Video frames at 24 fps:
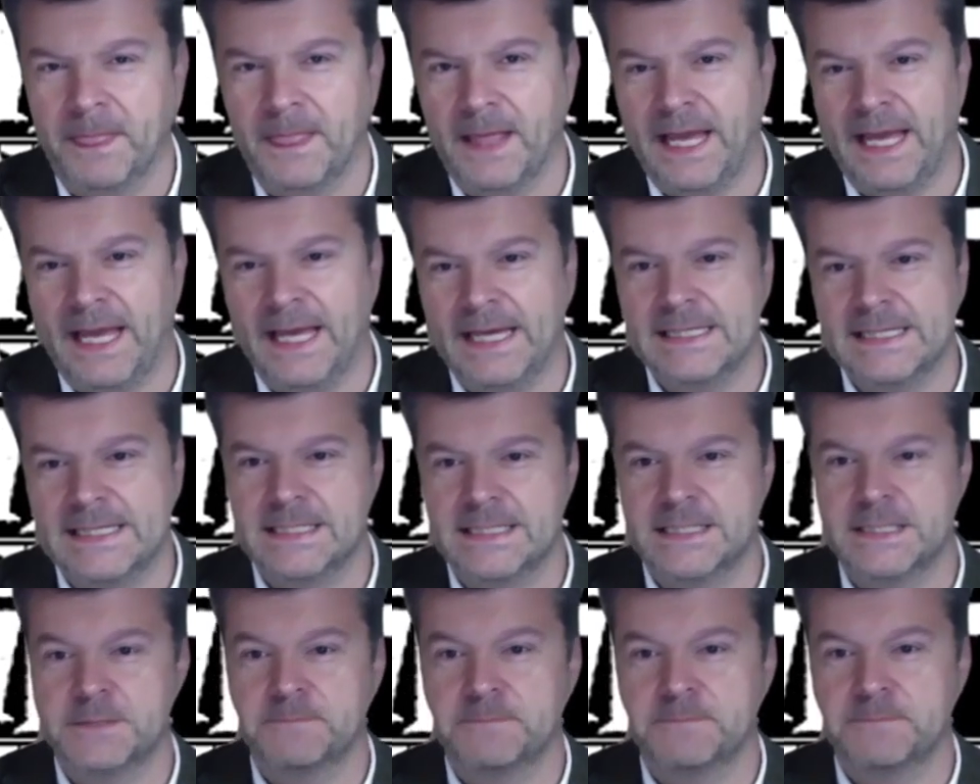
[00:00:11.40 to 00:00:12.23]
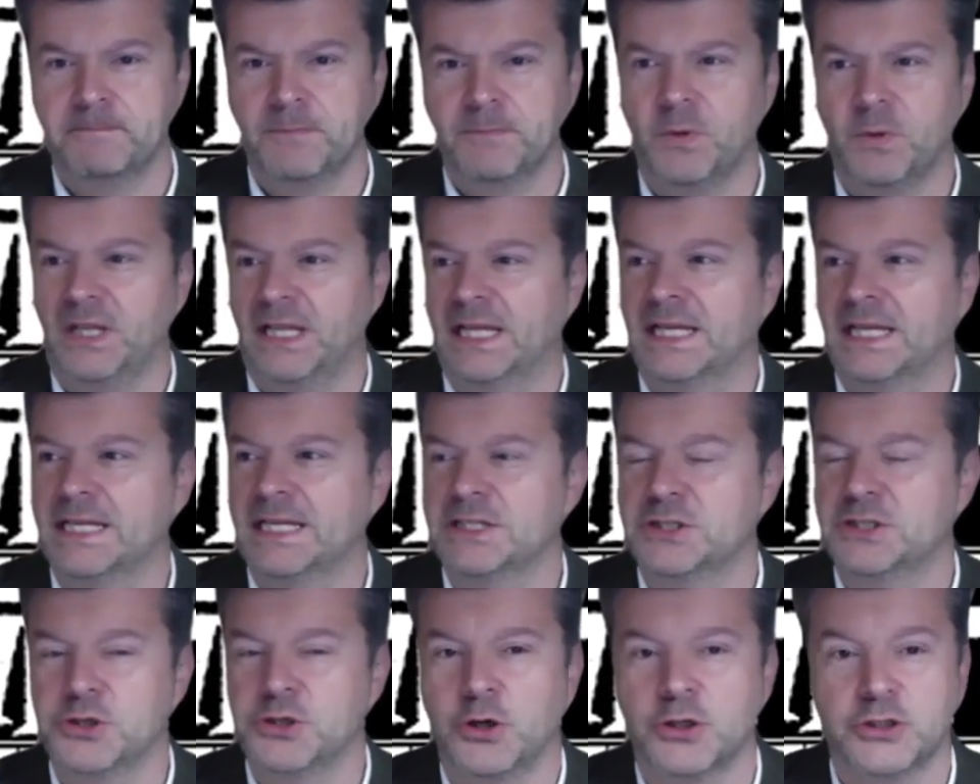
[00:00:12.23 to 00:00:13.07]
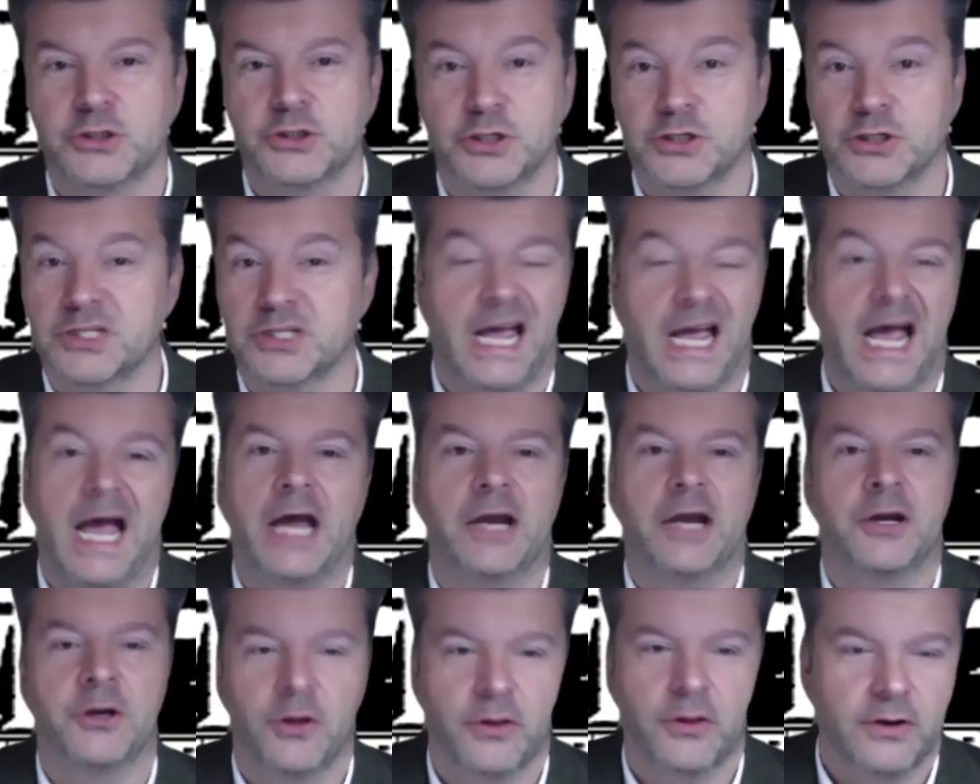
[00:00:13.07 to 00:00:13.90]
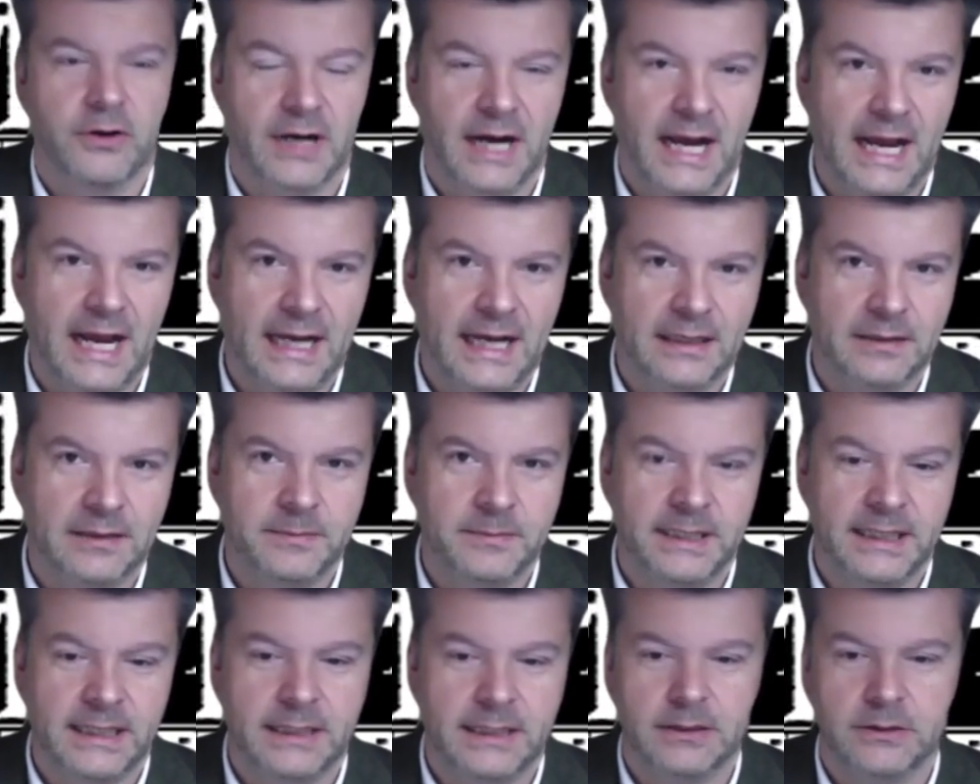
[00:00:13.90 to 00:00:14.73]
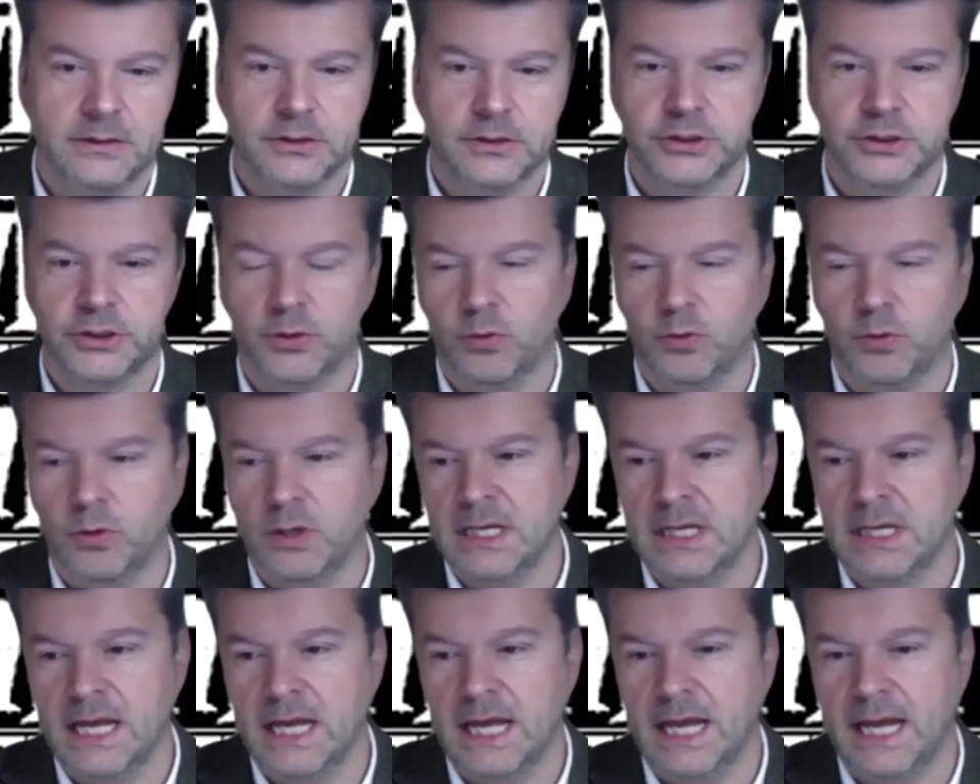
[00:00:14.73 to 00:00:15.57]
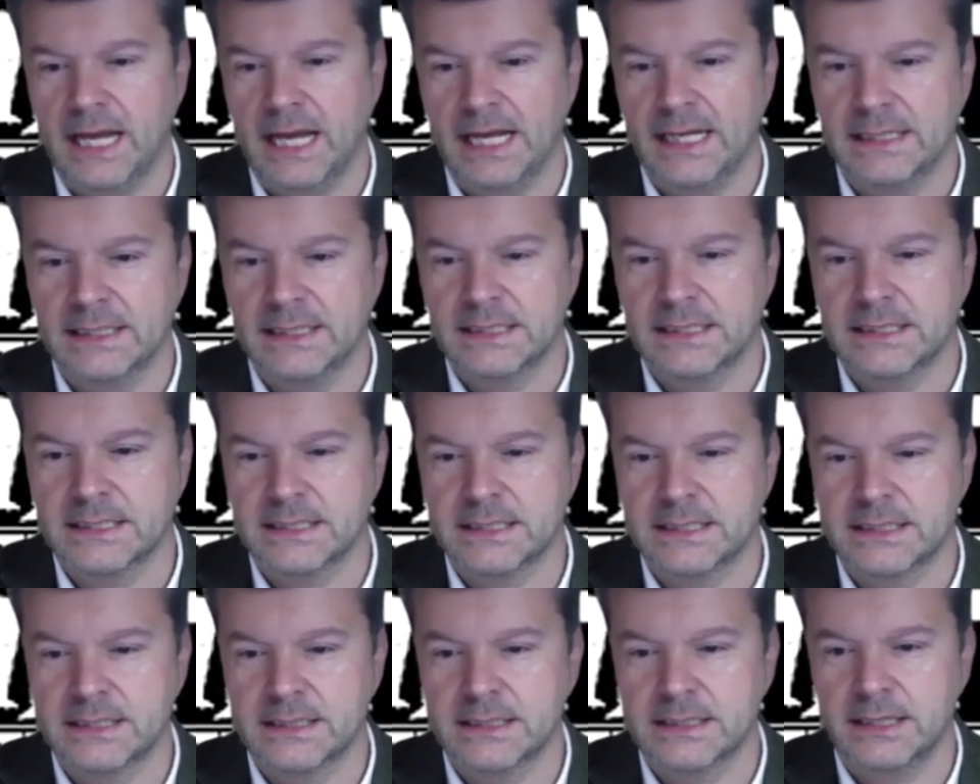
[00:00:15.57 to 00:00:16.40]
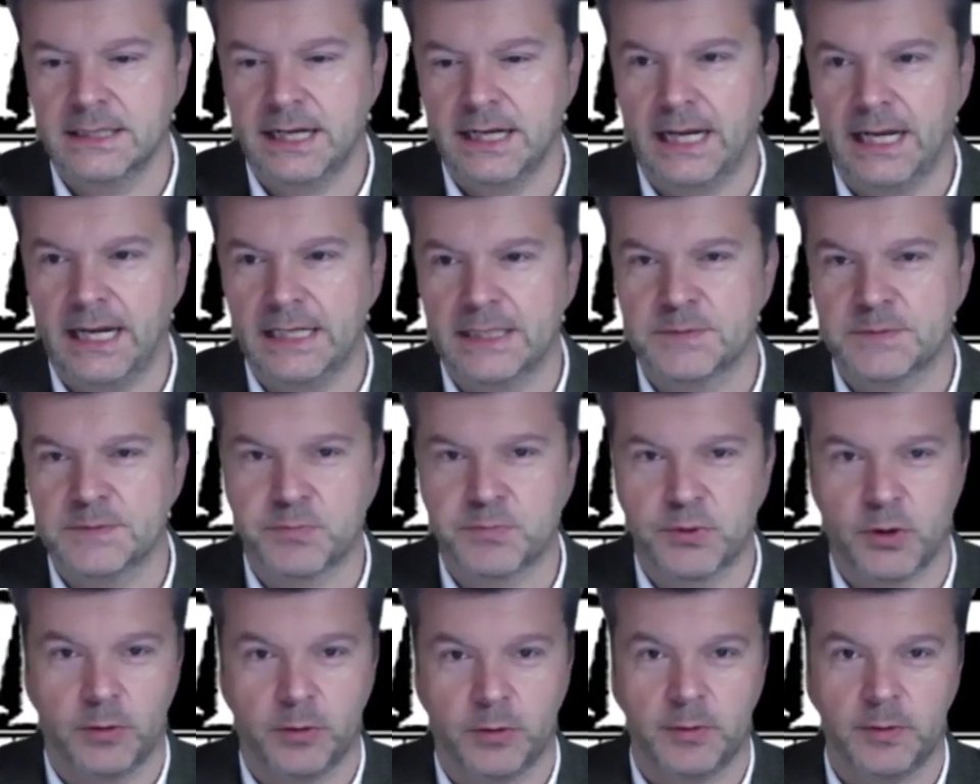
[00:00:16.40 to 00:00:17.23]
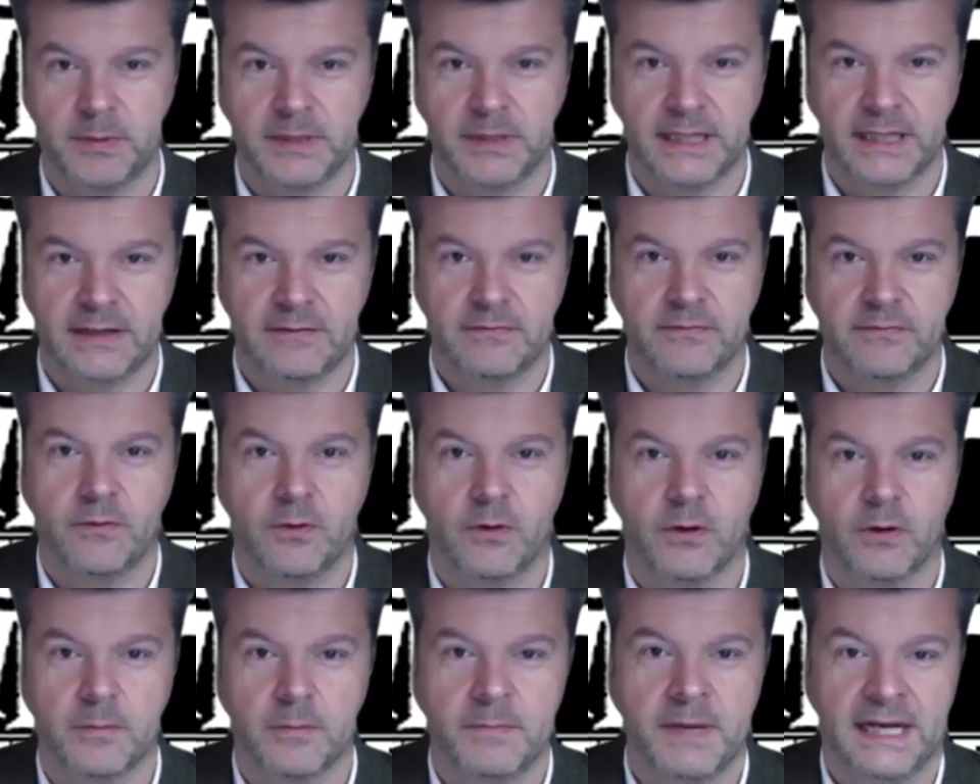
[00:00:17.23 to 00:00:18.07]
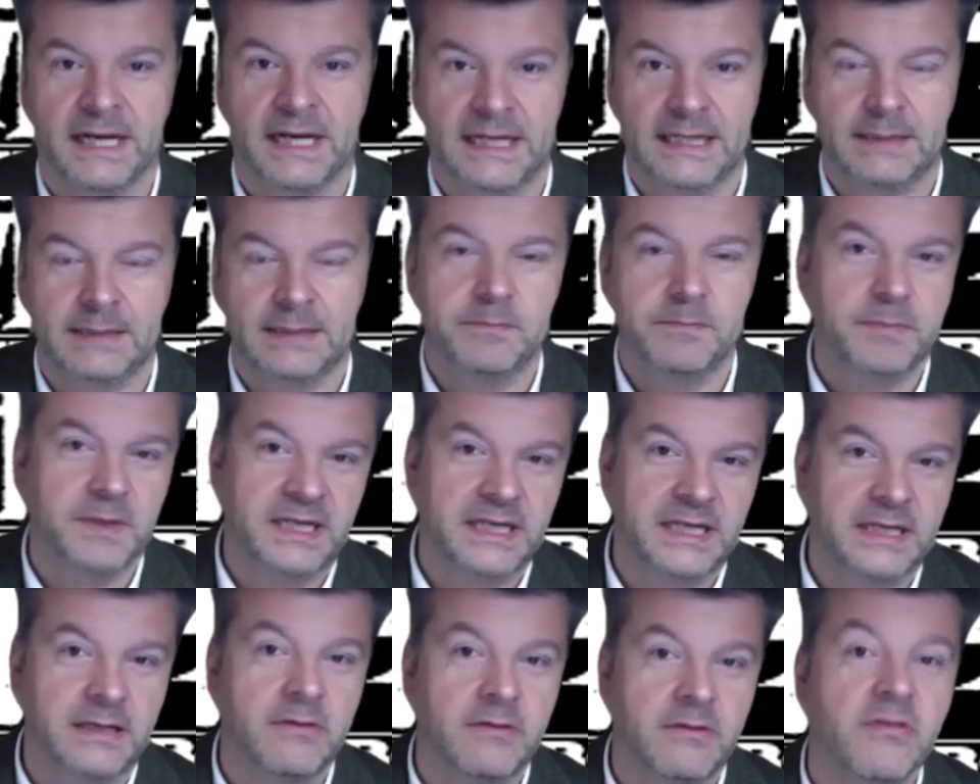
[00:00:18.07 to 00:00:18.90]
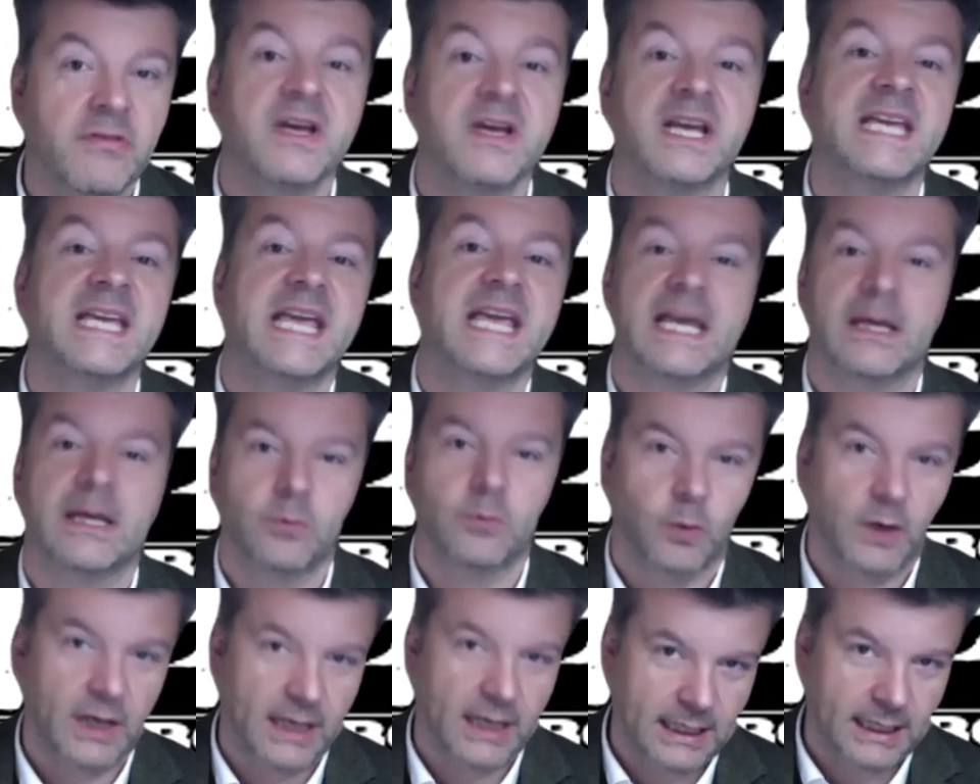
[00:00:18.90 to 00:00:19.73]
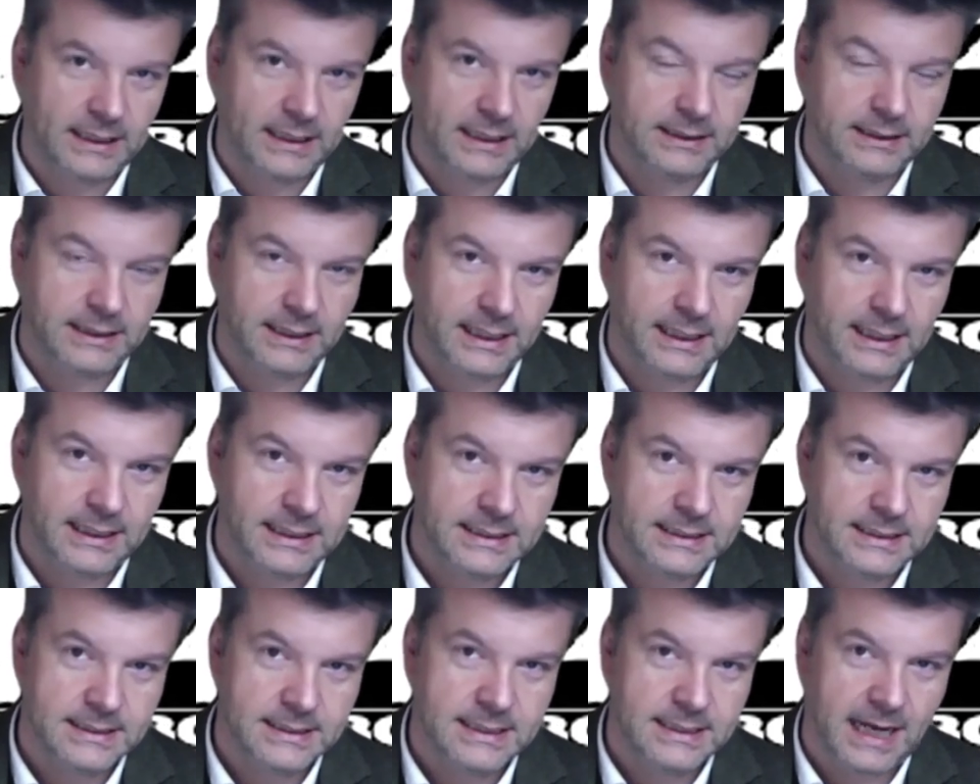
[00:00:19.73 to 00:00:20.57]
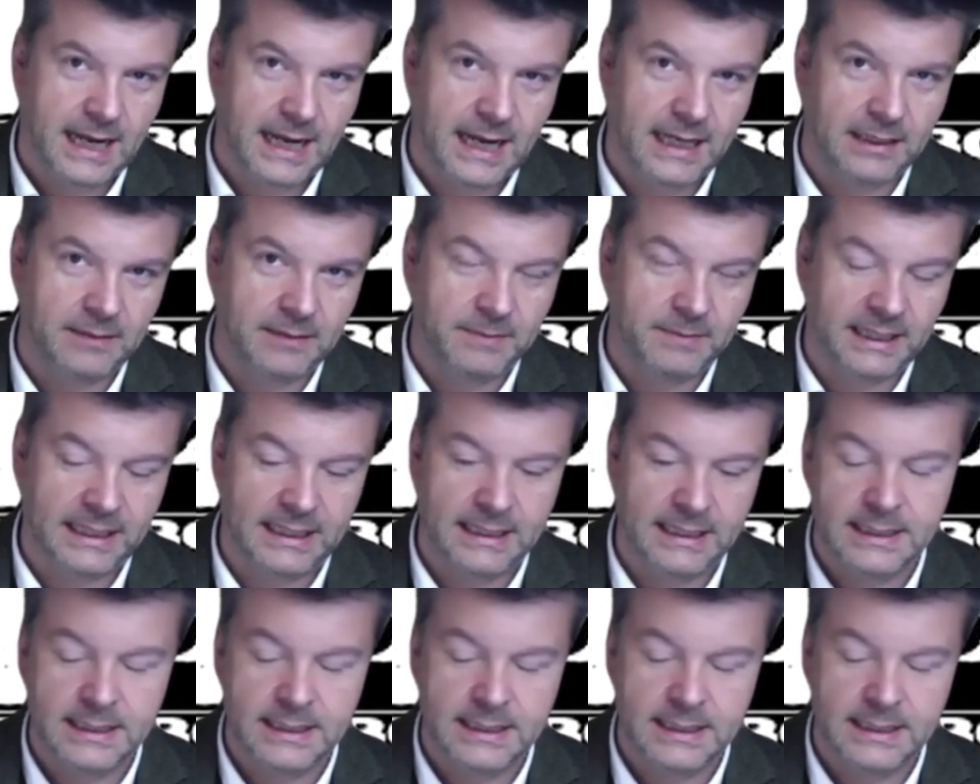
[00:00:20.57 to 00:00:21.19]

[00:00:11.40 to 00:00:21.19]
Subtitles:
is, well, it's not just another anime show. It's probably for many been the gateway into anime.